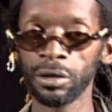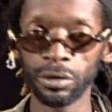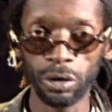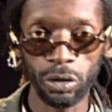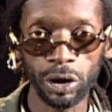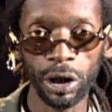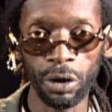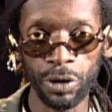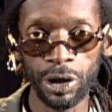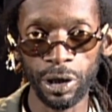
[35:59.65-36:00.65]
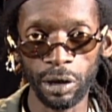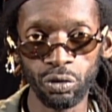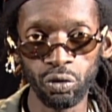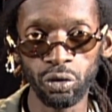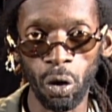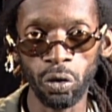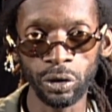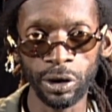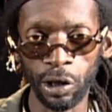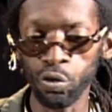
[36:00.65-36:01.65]
No generation
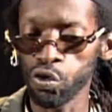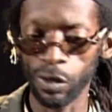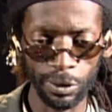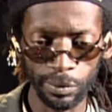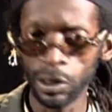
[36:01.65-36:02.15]
2000 take over.